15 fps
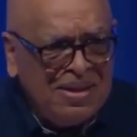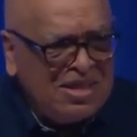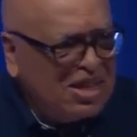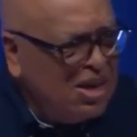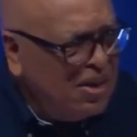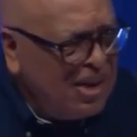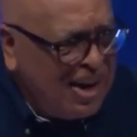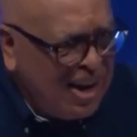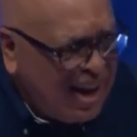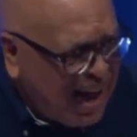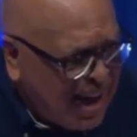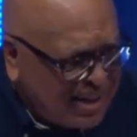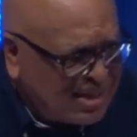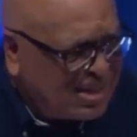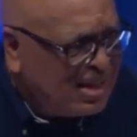It's the only
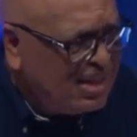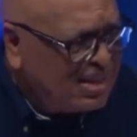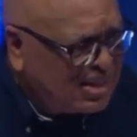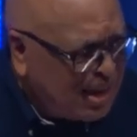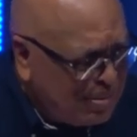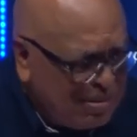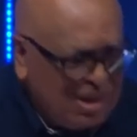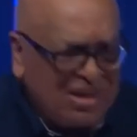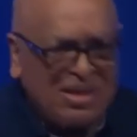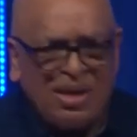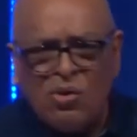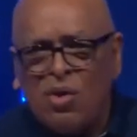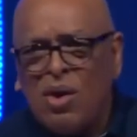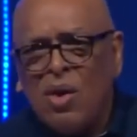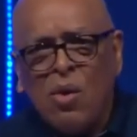lasting statement.
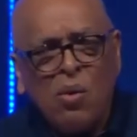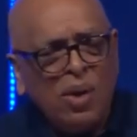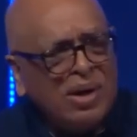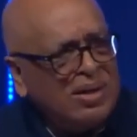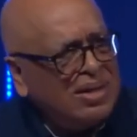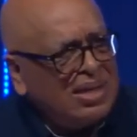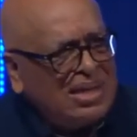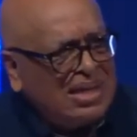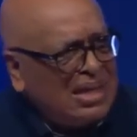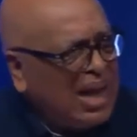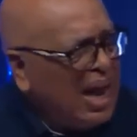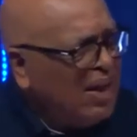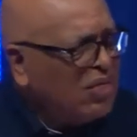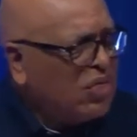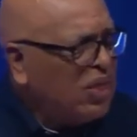Listen, one of the
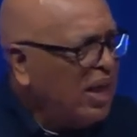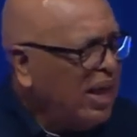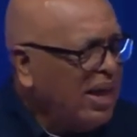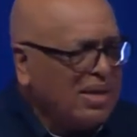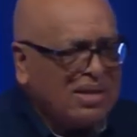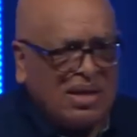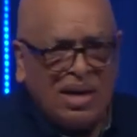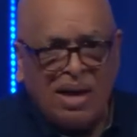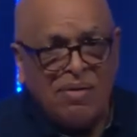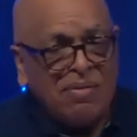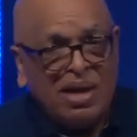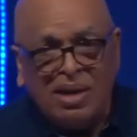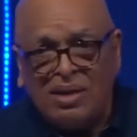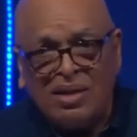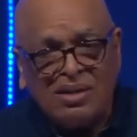sad things, and I
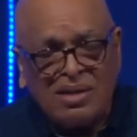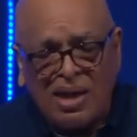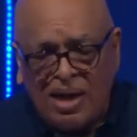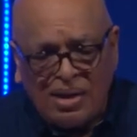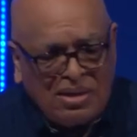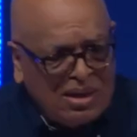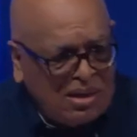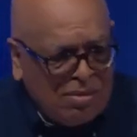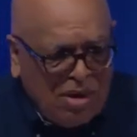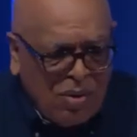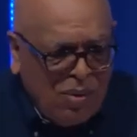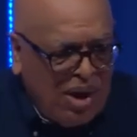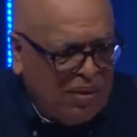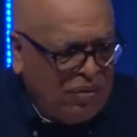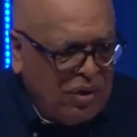mean this, I said to my
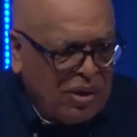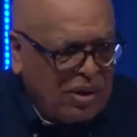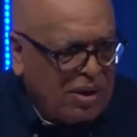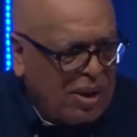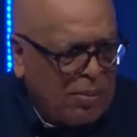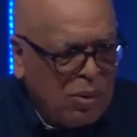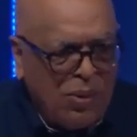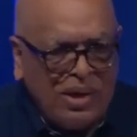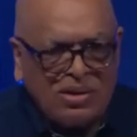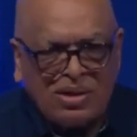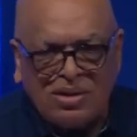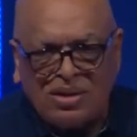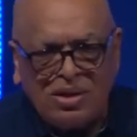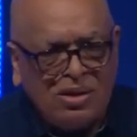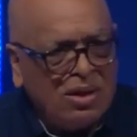wife here a couple of weeks
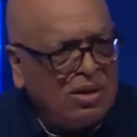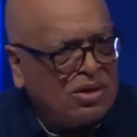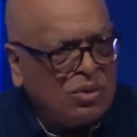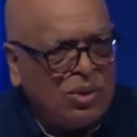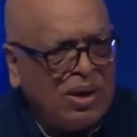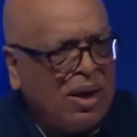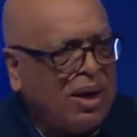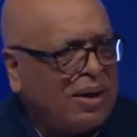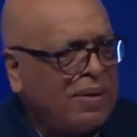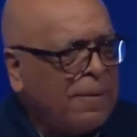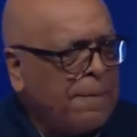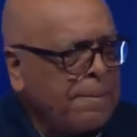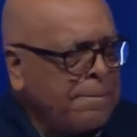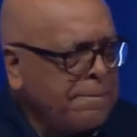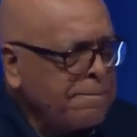ago, I said, you know, sweetheart,